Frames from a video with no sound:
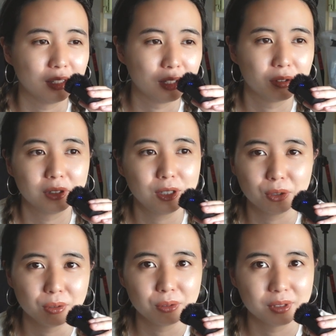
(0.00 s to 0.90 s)
literally
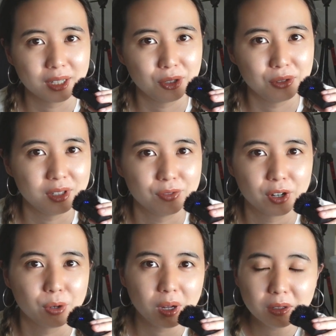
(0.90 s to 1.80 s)
don't do their QC
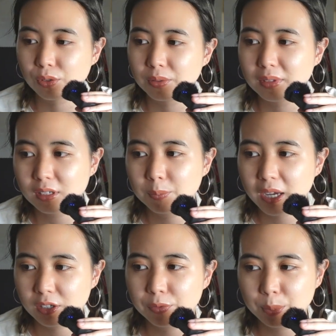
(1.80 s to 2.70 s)
very well. So this
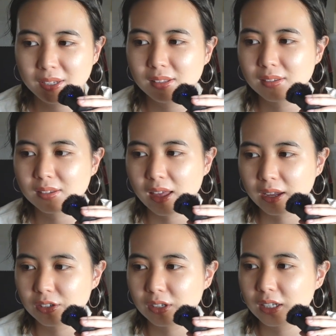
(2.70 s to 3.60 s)
batch of pins
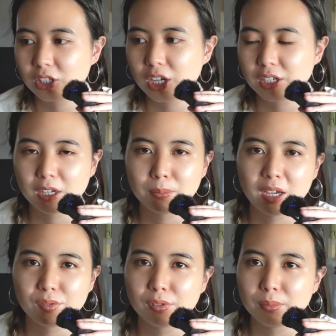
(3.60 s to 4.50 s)
that GSJJ
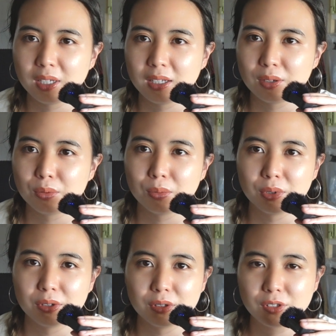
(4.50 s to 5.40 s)
made for me
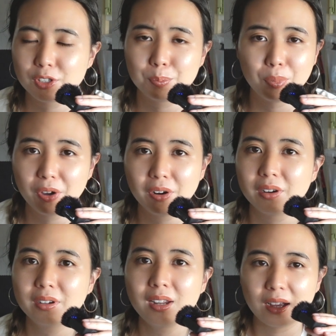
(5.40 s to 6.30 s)
was spot
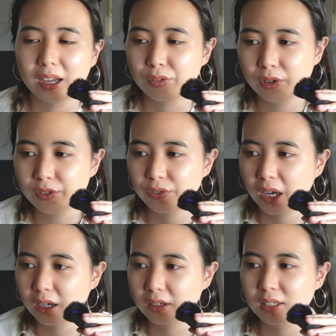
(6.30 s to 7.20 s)
on. I have not
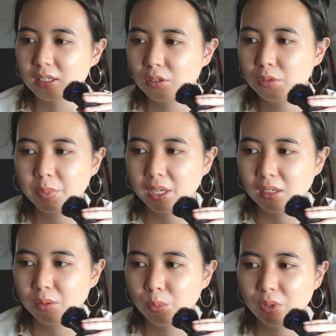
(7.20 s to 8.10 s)
found a single
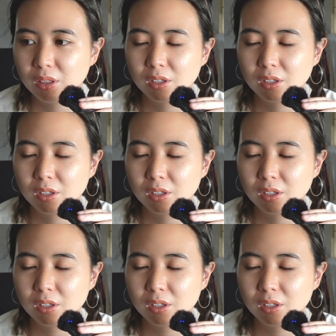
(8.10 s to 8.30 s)
pin with